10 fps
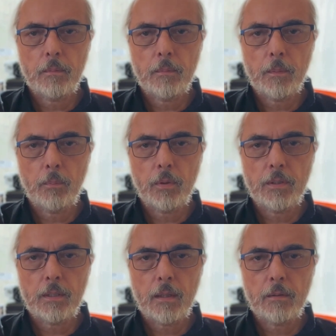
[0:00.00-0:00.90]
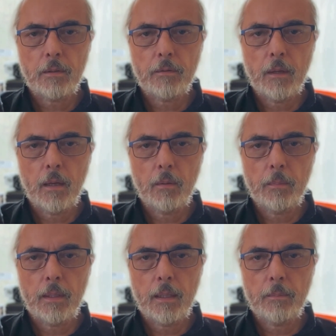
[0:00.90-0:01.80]
The Bodhisattva vow
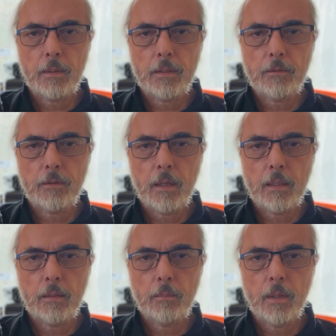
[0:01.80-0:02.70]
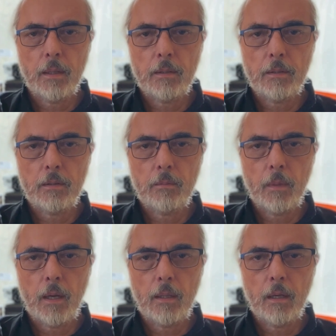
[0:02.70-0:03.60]
became the defining practice of
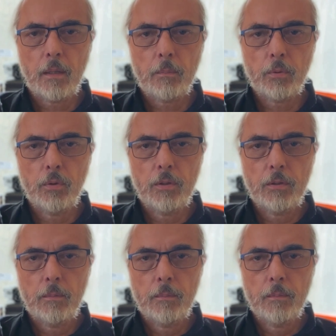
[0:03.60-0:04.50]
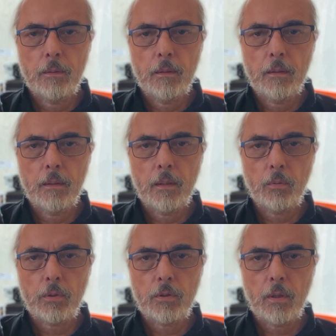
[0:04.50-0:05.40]
Mahayana Buddhism.
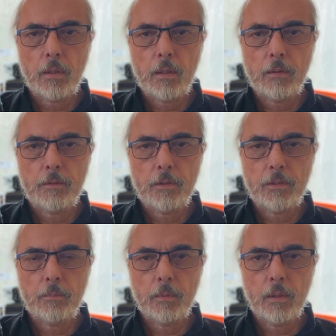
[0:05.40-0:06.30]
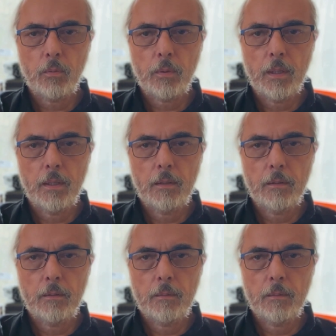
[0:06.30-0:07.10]
It was not enough to simply awaken.